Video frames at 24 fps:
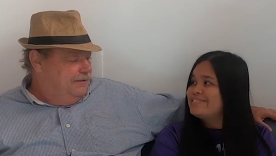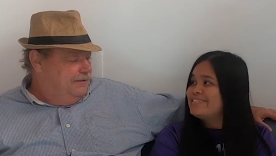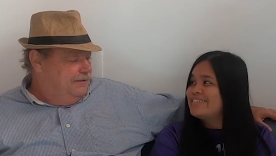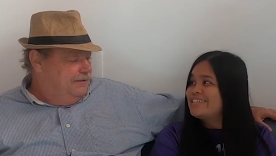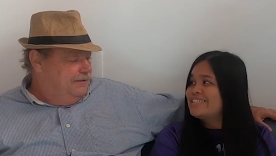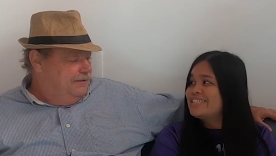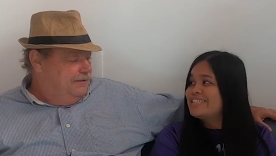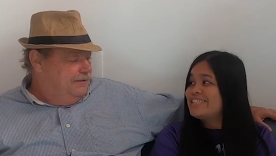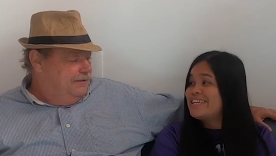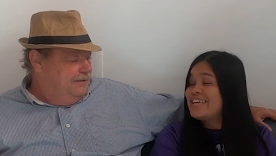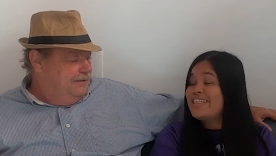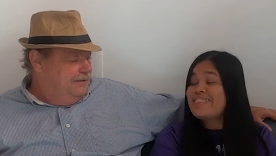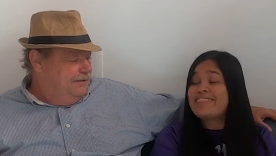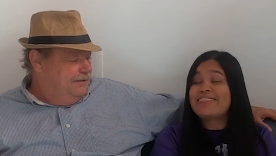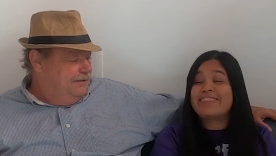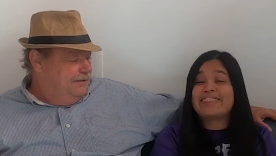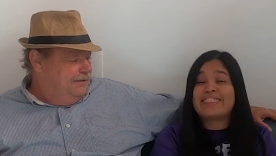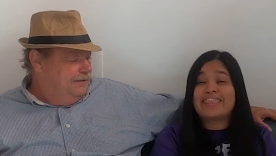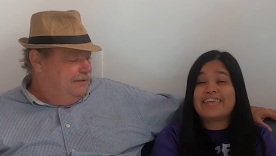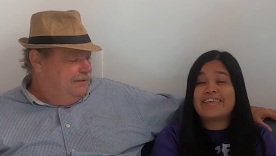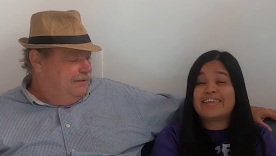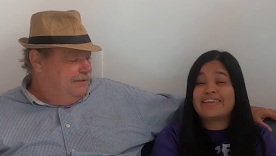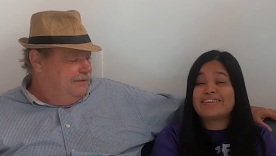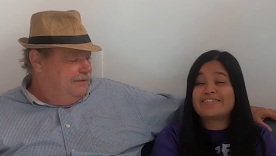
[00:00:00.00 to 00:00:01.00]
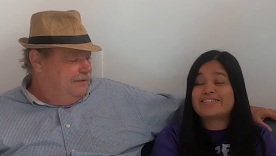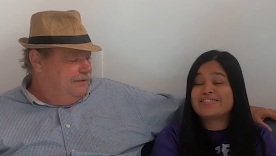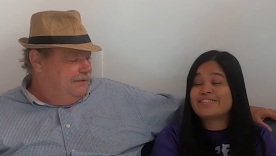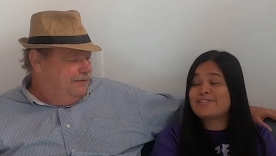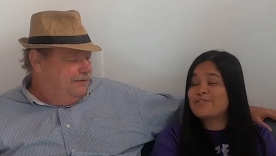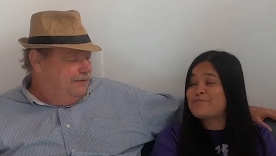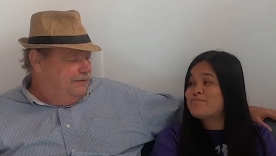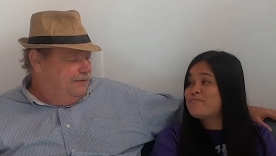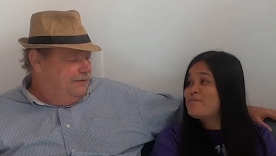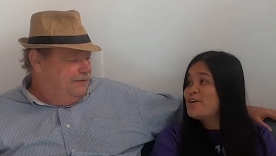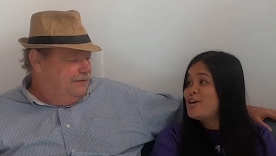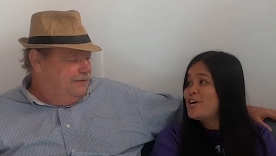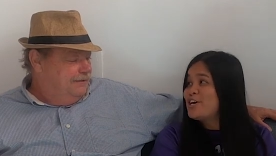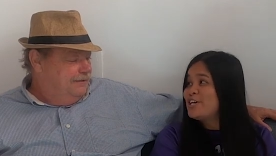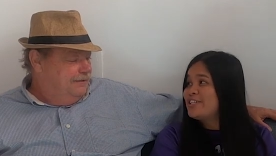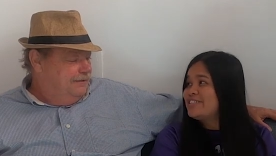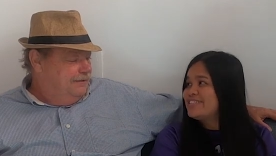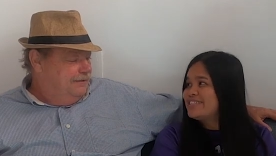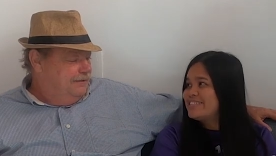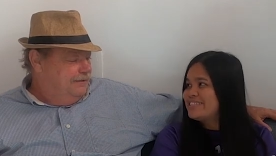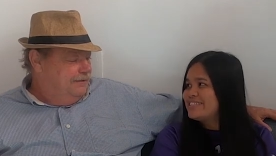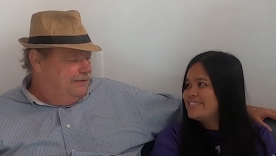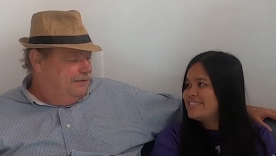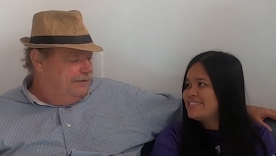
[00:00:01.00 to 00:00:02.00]
Speaker 1: that's it. Thank you so
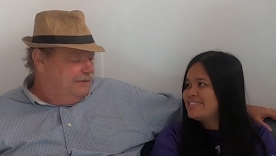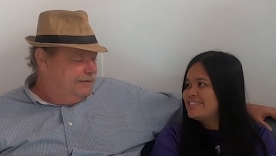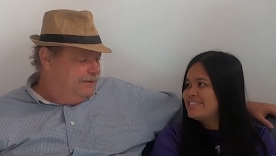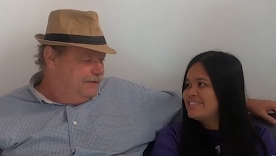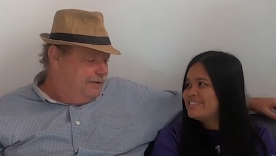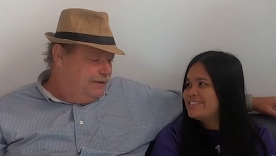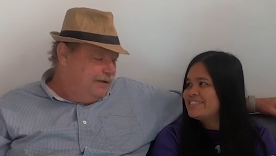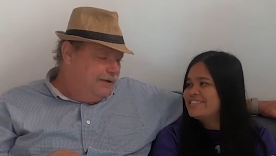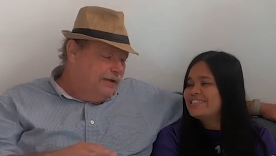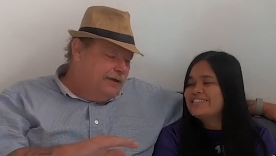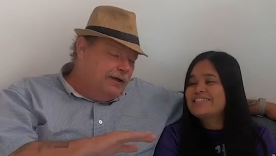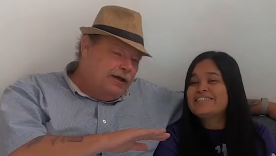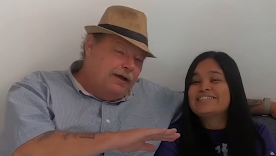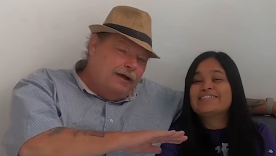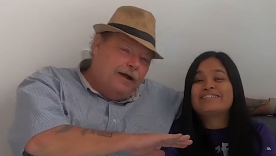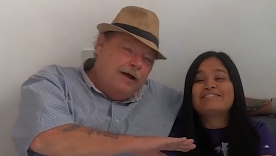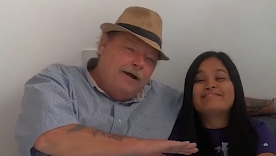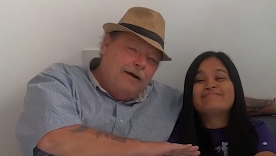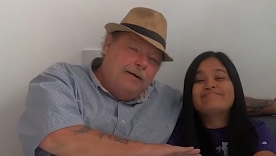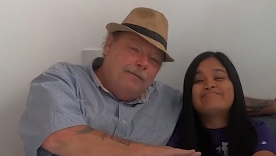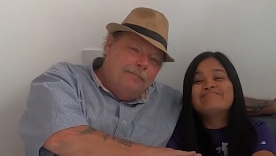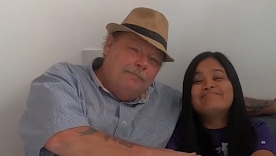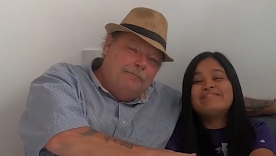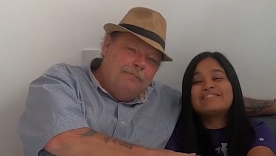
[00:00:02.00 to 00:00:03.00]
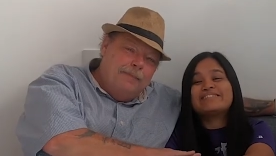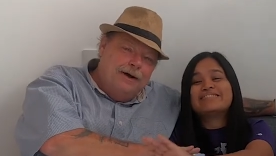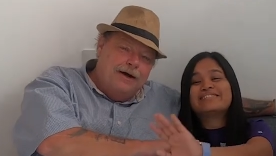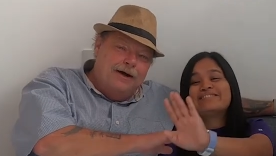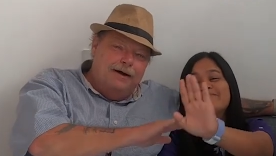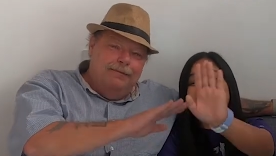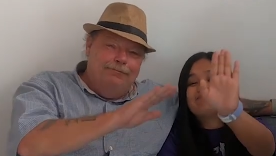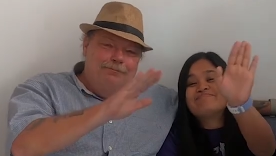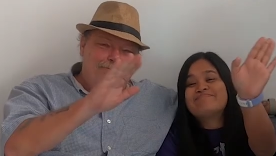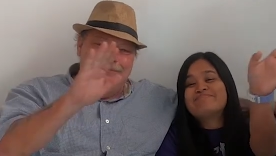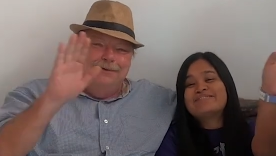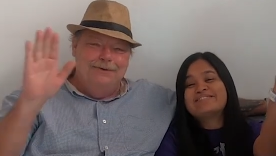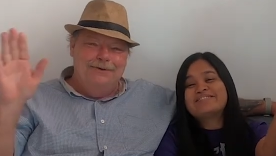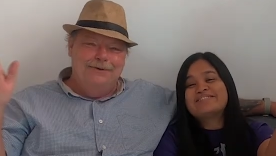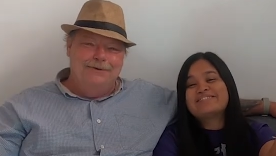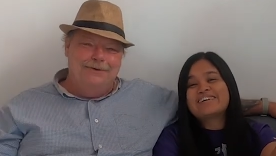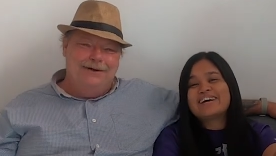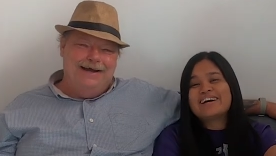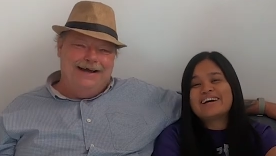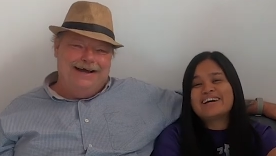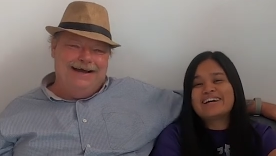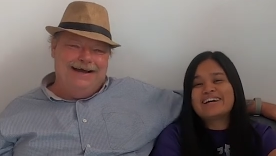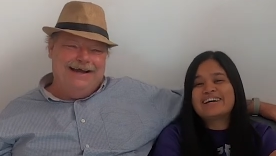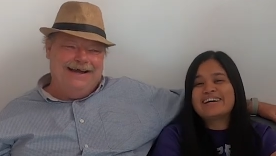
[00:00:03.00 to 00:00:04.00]
much.
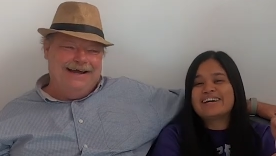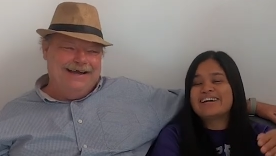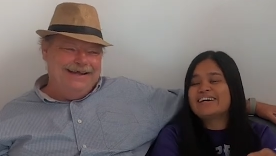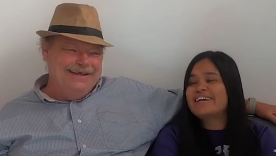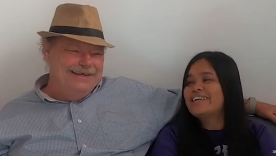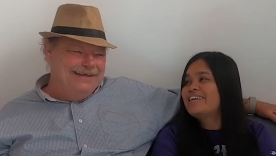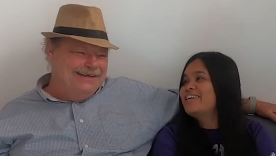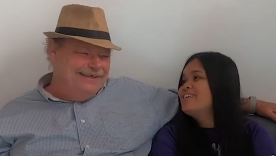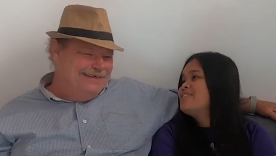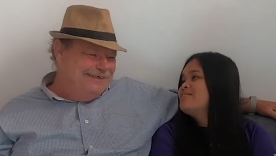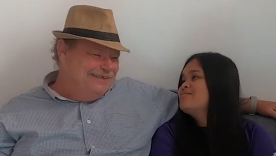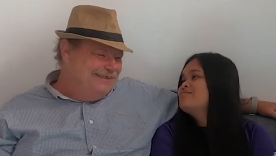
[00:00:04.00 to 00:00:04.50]
Speaker 2: Mabuhay.